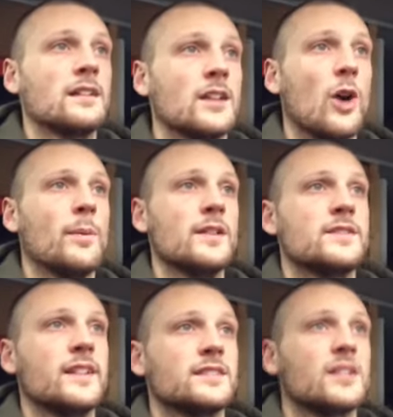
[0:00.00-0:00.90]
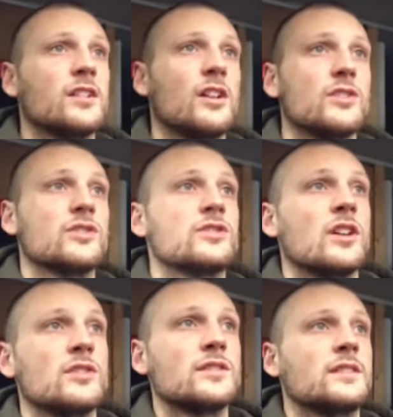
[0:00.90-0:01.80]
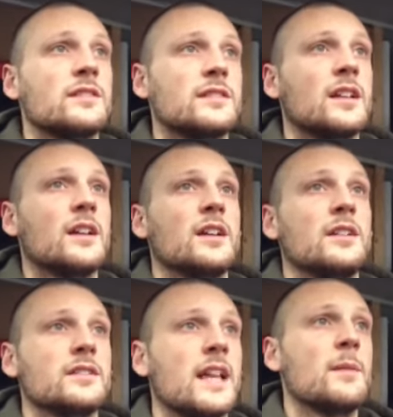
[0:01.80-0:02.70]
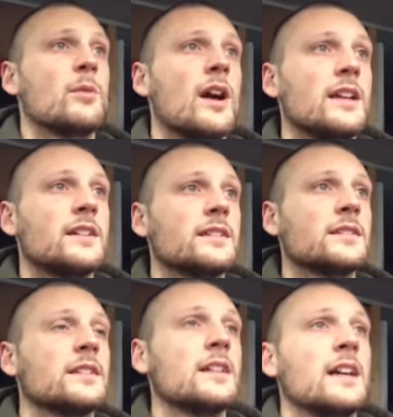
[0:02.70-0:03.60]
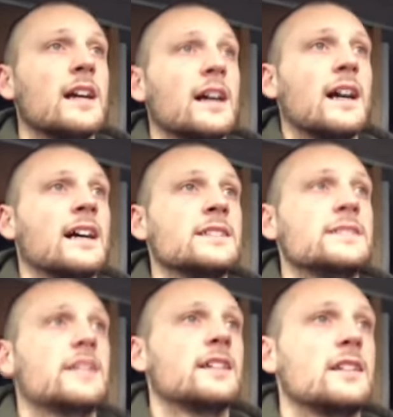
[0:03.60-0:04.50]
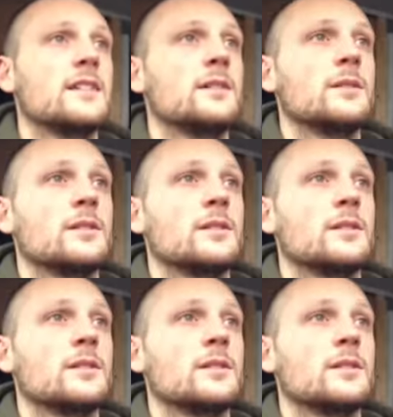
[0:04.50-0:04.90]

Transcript: got up at 6 o'clock just on uh, daybreak and uh,